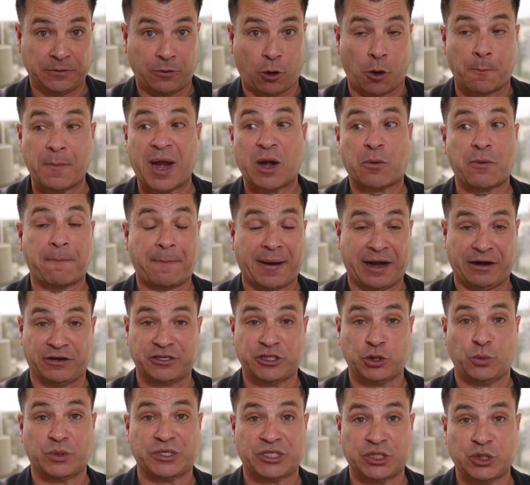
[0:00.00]
or make
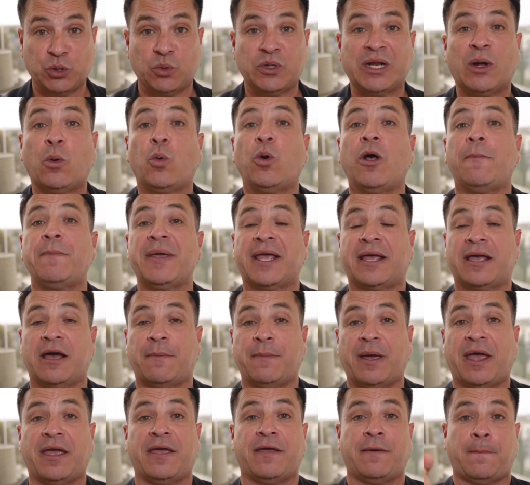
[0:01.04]
repairs to it soon, it will
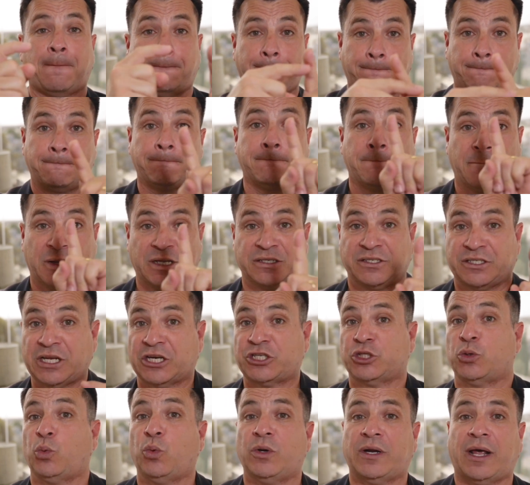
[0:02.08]
become a
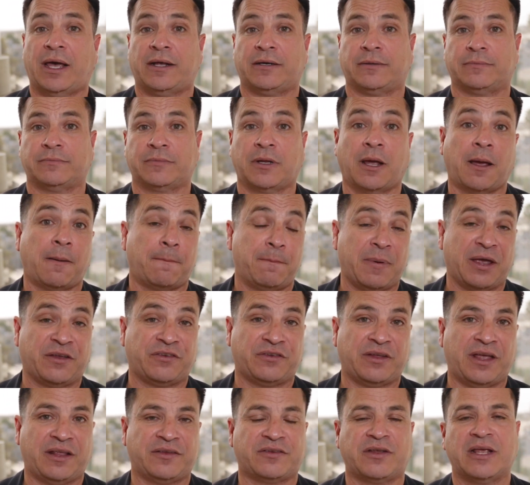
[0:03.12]
Section 1 item.
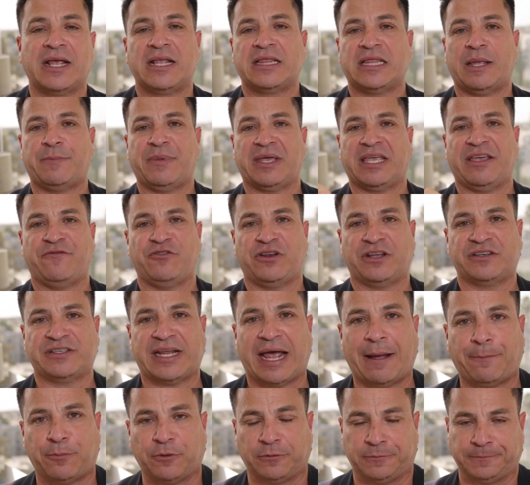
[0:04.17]
Makes sense? Let me give you an
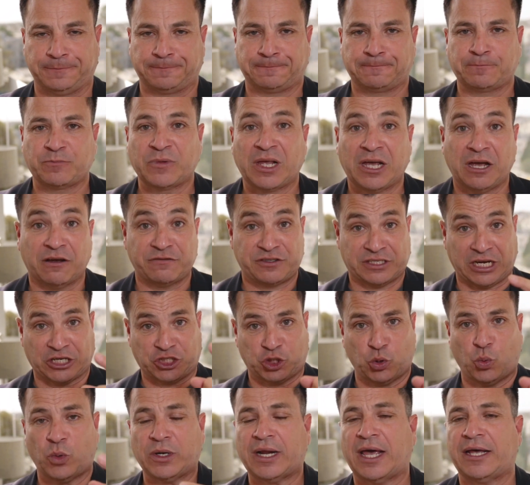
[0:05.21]
example of
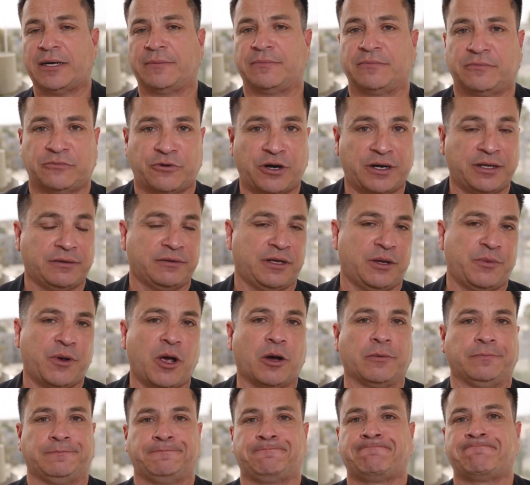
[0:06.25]
Section 1 item. Ready? Here we
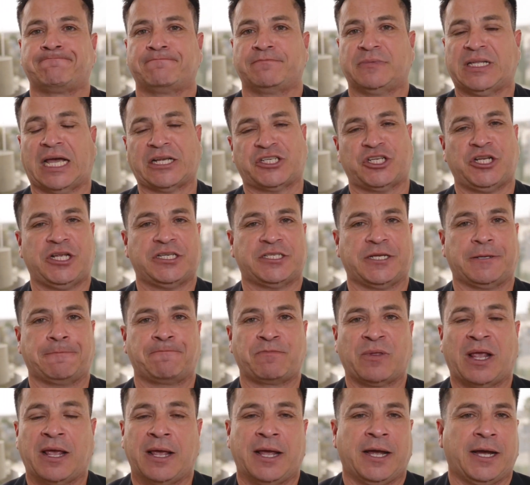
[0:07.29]
go. Nice and easy.
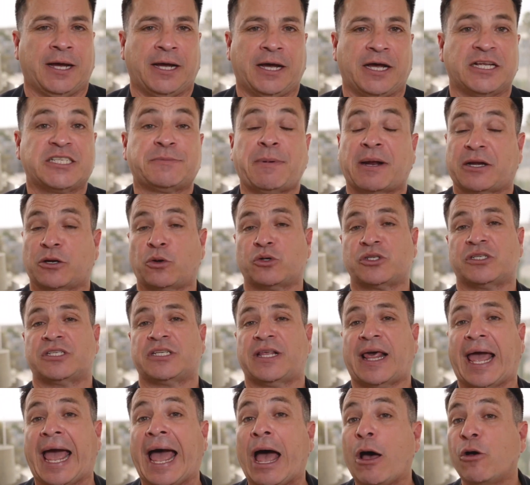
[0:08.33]
Inspector goes
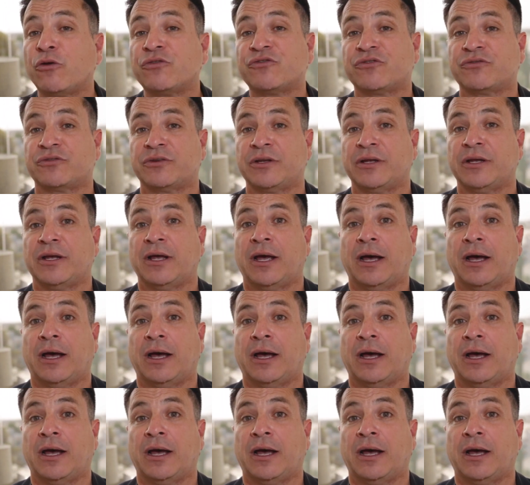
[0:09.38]
into the house,